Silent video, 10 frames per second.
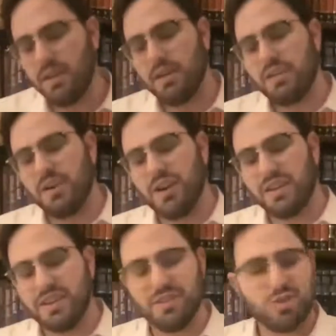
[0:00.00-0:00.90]
you know,
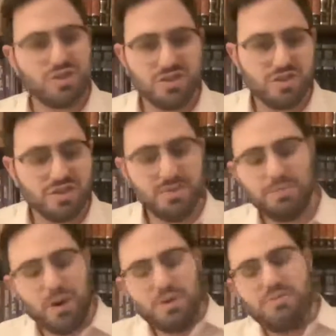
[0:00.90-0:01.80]
uh, uh, just just to
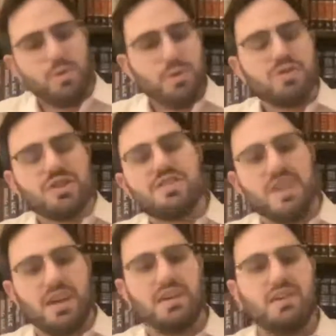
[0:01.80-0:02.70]
borrow from what we were just
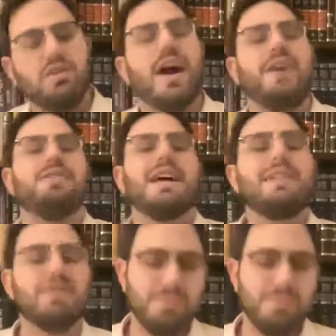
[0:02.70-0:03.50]
saying, you have to have a